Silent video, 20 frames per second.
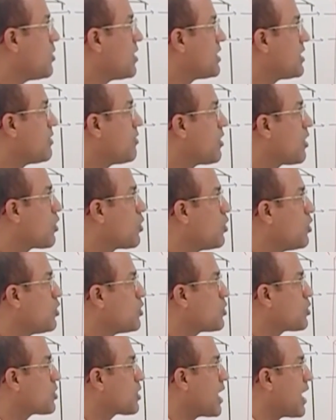when they will go
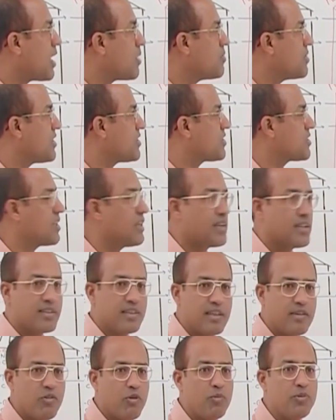into thymus,
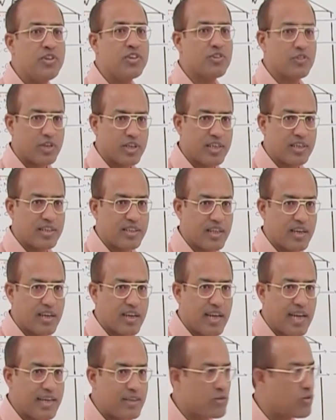they will be trained
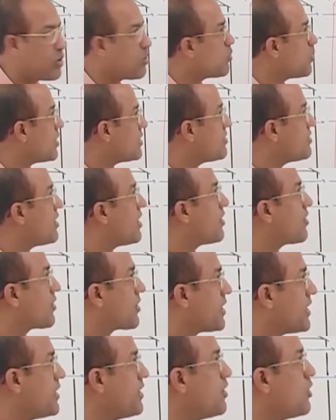there. Actually, once they are
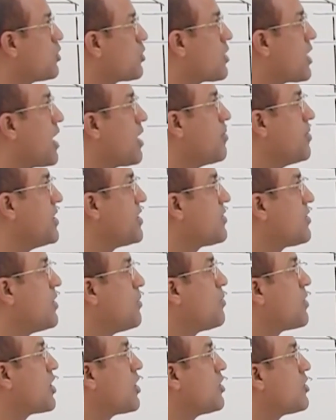trained into thymus,
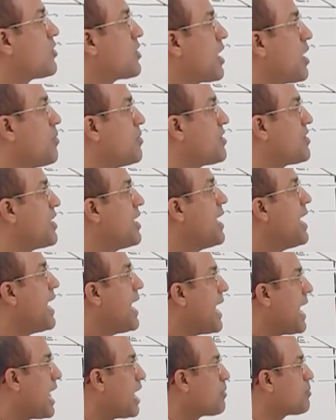because thymus
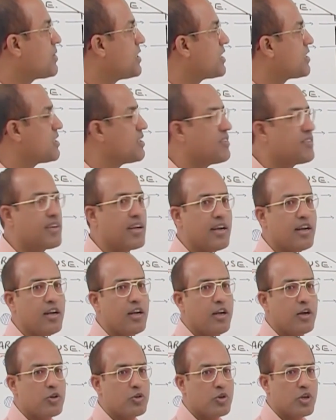help the T cell
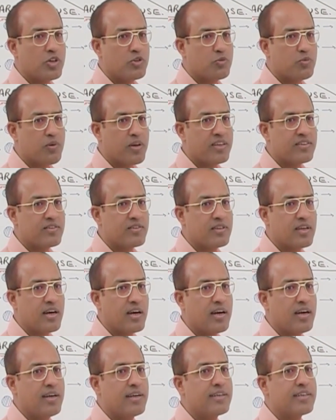to express
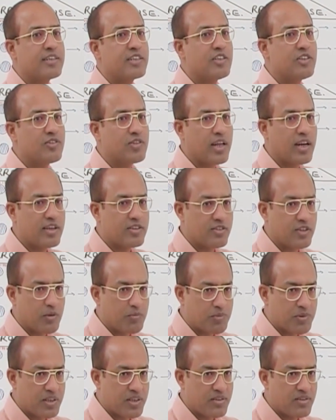the T cell
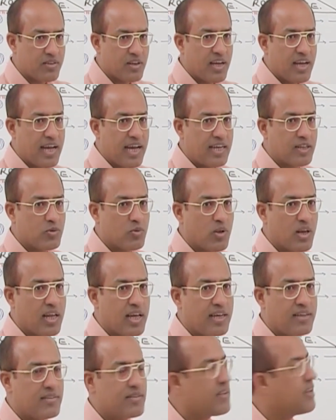receptors as well
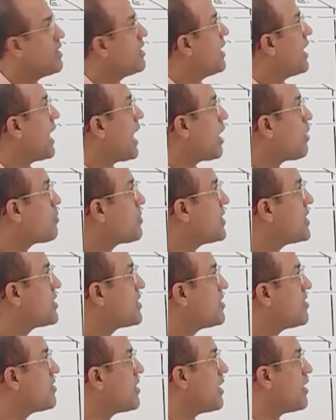as help the
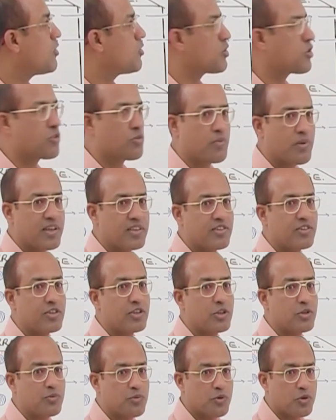T cell to express
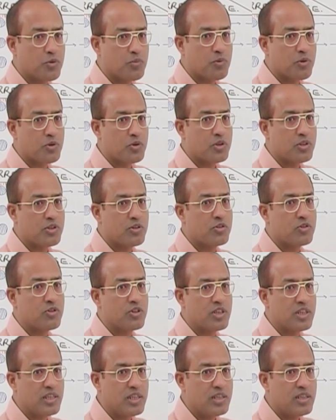CD4 proteins or
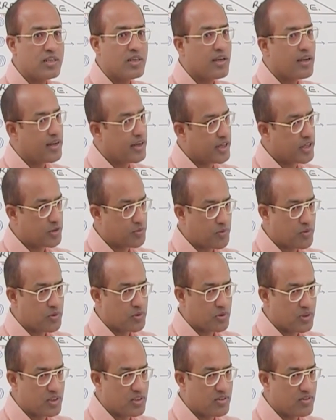CD8
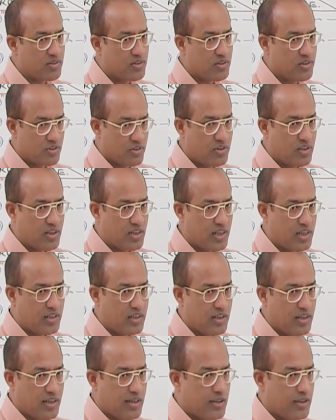proteins. Is that right?